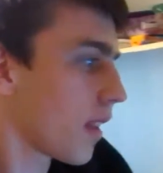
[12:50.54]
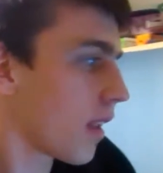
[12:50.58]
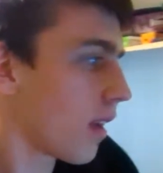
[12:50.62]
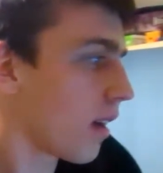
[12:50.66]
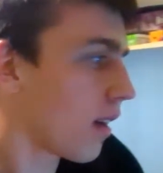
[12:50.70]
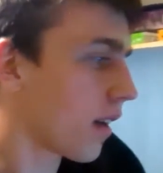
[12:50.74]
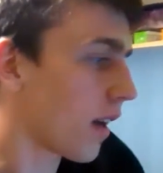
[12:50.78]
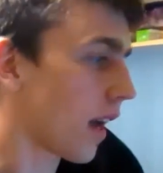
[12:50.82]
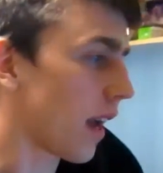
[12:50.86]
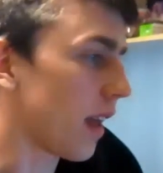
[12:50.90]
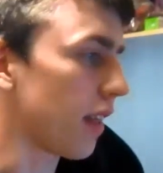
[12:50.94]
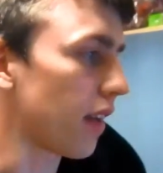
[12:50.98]

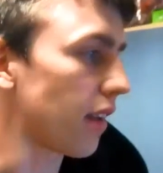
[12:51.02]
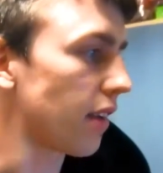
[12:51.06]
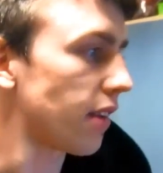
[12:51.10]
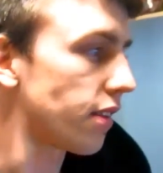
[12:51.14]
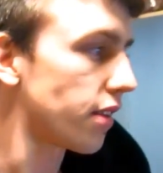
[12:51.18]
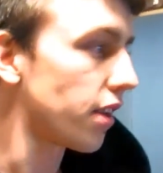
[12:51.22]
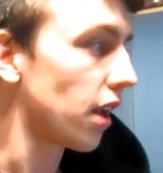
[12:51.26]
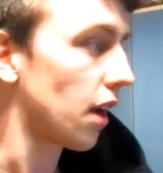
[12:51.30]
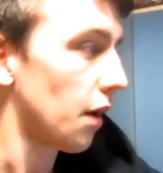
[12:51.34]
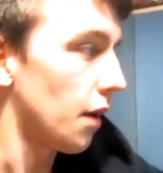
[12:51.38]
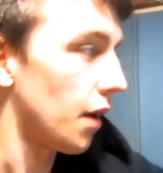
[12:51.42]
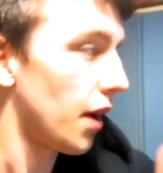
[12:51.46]
Okay, then.
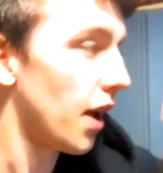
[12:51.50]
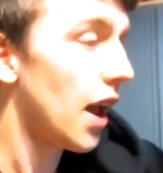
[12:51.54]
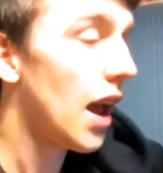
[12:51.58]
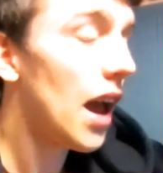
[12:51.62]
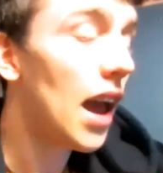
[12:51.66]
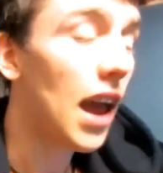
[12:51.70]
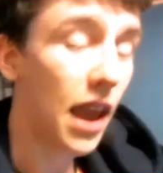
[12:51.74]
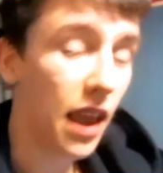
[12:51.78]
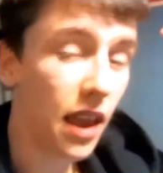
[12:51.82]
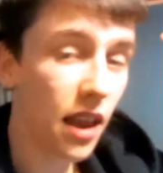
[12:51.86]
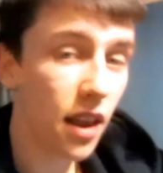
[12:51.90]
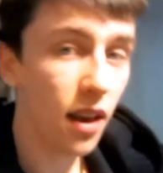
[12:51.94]
So,
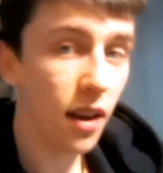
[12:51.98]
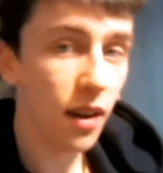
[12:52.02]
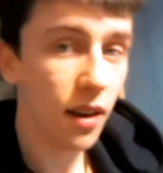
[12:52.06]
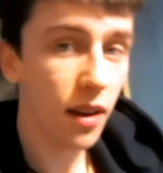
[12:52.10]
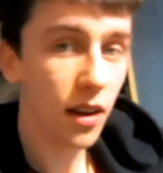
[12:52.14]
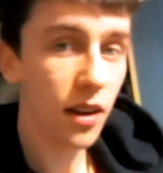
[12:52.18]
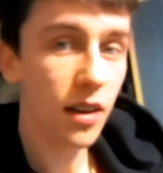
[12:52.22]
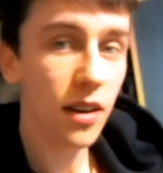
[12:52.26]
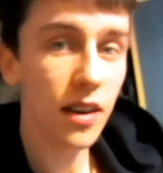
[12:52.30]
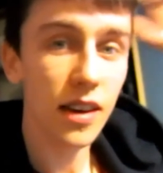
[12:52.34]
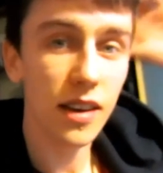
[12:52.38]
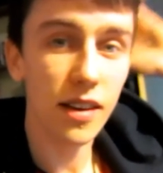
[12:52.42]
A
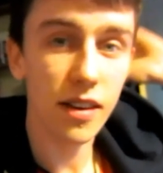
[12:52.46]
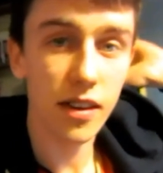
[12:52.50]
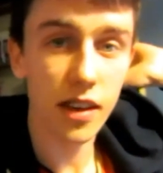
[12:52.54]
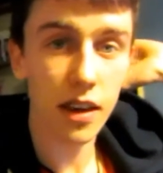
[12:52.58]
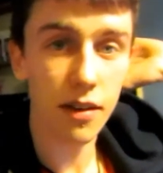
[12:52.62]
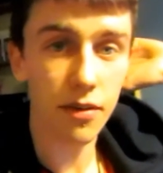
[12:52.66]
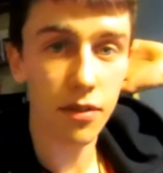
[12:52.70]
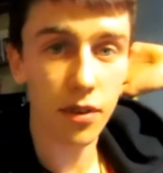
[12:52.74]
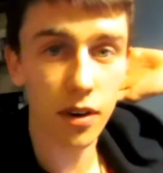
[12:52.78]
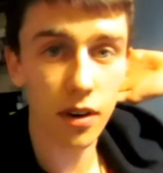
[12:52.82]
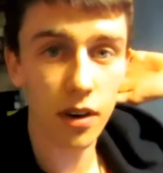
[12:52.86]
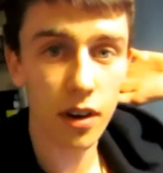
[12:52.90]
is
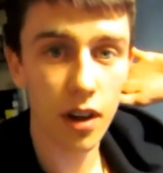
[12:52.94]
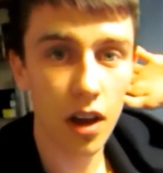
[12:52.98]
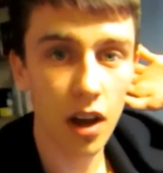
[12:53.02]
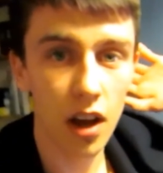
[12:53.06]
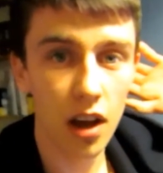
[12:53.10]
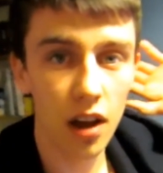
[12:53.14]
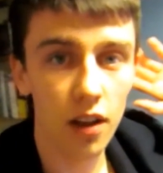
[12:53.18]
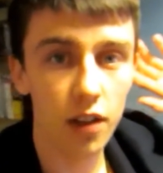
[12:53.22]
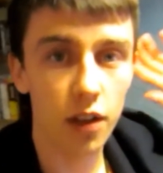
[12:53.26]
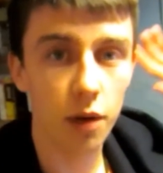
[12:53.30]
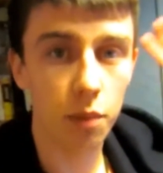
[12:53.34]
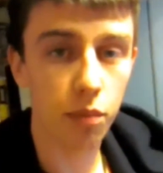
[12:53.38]
given
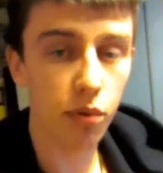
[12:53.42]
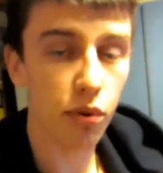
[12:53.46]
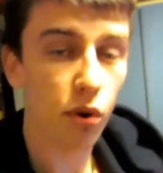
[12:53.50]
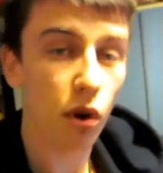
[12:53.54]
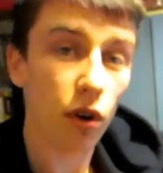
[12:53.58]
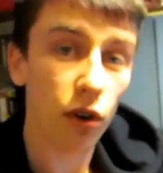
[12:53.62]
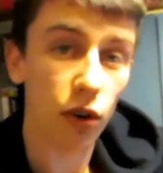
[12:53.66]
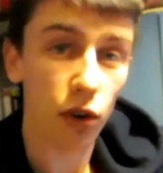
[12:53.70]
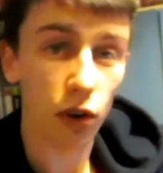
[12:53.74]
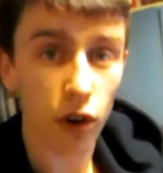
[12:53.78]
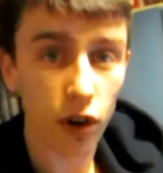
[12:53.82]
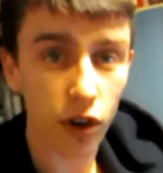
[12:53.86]
the
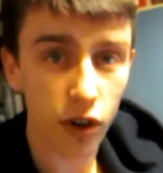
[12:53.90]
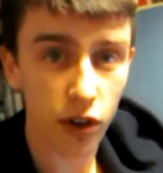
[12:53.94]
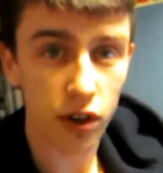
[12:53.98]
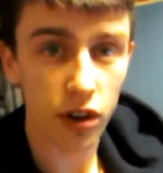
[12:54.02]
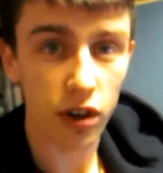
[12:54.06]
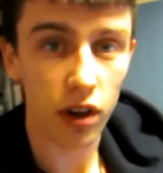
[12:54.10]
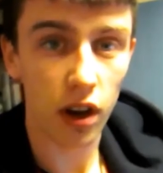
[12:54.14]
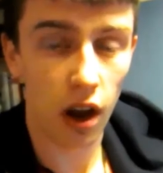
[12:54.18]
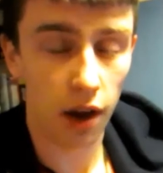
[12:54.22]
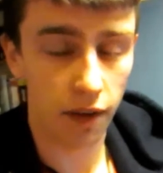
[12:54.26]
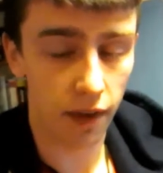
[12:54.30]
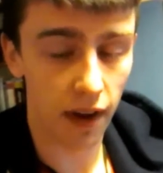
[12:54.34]
product
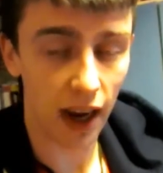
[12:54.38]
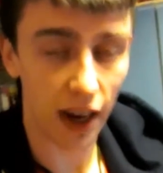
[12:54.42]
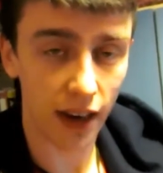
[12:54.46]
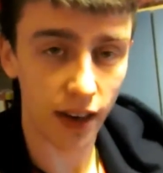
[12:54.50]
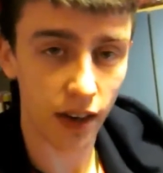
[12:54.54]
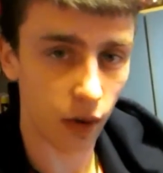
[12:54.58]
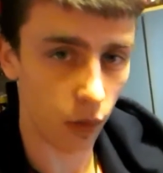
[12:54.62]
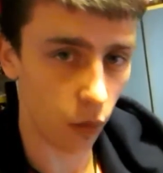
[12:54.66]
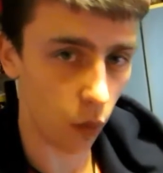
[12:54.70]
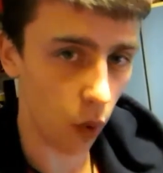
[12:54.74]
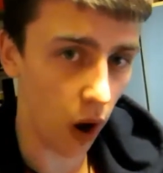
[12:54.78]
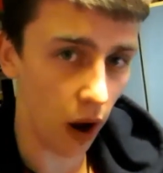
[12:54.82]
of
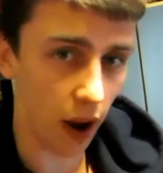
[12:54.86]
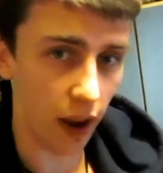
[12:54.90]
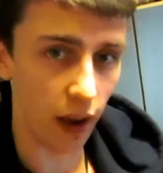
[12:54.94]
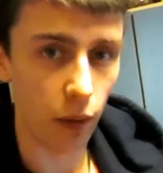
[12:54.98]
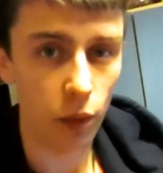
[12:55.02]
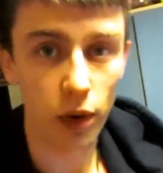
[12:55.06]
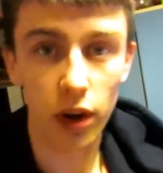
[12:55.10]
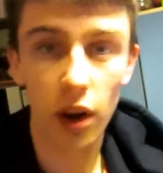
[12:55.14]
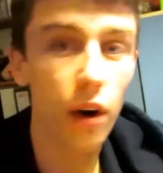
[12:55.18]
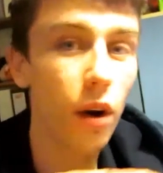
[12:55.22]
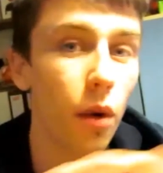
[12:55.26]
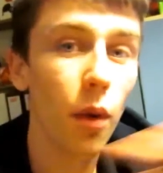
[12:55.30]
X and Y.
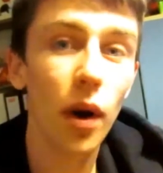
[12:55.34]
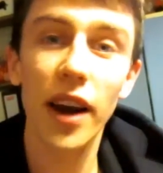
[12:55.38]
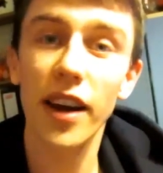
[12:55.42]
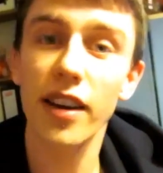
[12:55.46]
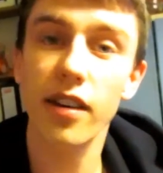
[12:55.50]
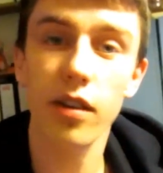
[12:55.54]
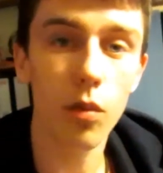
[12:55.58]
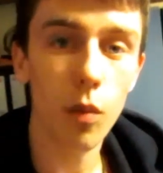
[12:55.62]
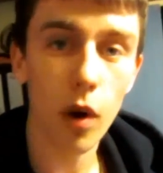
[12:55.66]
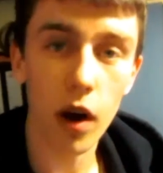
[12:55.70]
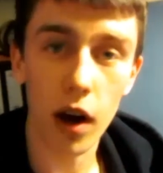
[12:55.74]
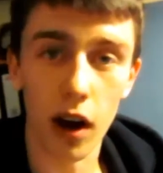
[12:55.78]
We don't know what
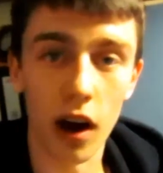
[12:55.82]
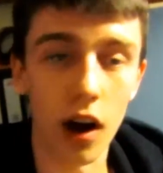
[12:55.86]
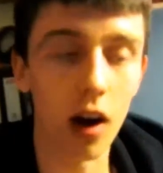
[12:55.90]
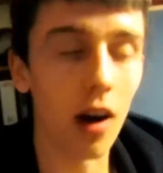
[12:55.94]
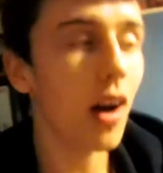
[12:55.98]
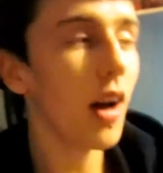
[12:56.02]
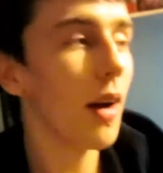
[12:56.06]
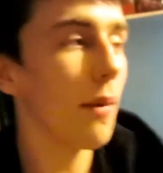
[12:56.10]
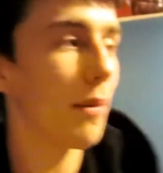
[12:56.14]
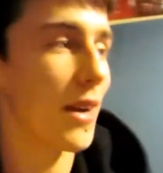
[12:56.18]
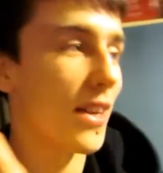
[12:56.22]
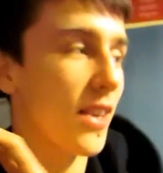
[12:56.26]
X and Y are,
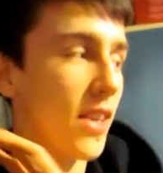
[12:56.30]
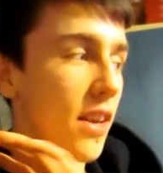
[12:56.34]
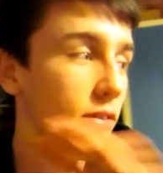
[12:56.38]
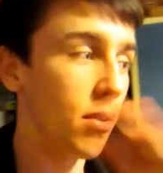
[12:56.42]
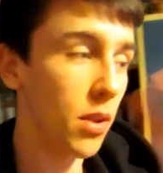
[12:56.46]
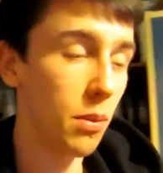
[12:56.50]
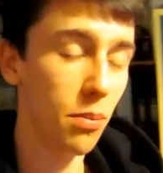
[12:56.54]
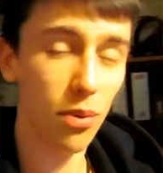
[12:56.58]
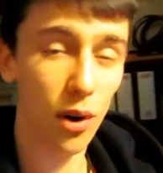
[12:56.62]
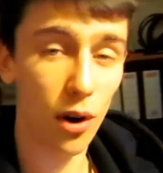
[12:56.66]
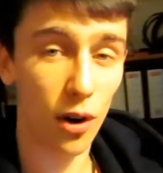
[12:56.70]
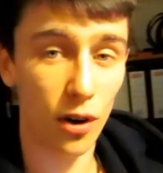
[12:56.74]
but it's given
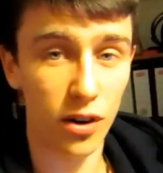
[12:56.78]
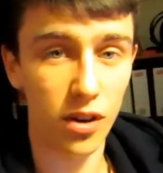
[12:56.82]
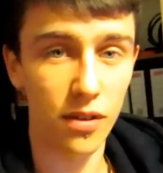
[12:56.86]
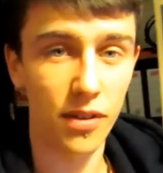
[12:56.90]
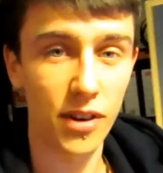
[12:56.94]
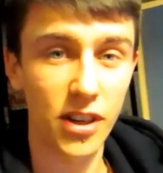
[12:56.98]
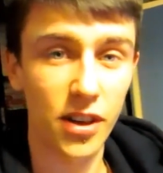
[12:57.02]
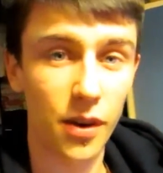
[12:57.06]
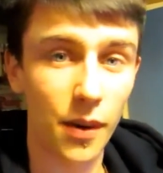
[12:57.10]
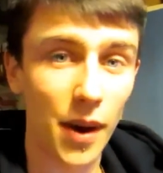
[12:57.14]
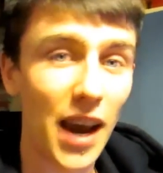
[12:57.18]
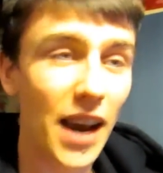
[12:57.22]
the product of
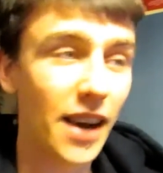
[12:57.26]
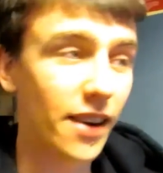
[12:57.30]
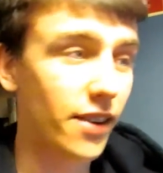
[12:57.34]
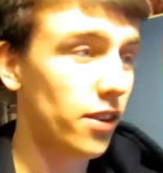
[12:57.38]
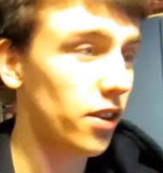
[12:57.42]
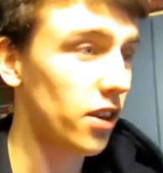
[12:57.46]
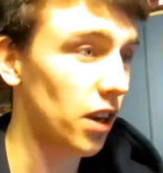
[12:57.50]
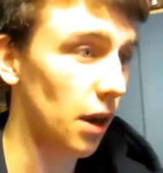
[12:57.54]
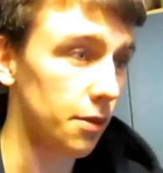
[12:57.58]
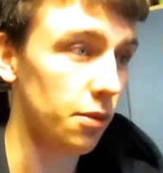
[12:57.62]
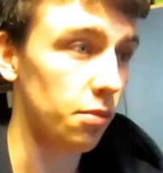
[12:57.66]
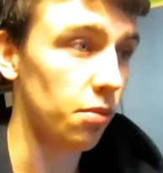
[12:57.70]
it. So, X
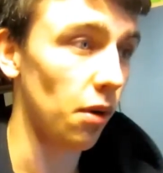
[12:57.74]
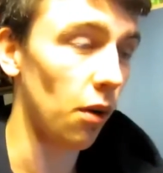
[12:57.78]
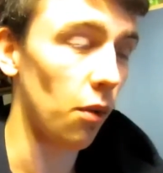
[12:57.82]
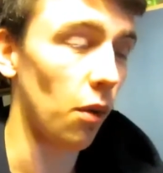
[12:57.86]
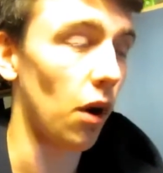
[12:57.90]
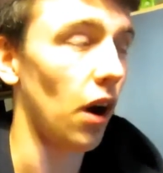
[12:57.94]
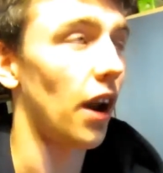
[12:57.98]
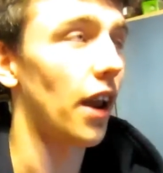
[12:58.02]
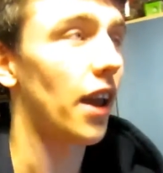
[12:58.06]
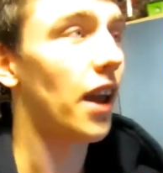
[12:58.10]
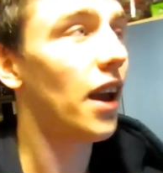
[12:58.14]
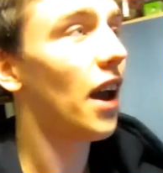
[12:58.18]
times by
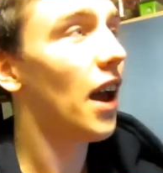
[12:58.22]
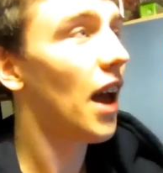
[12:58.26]
Y.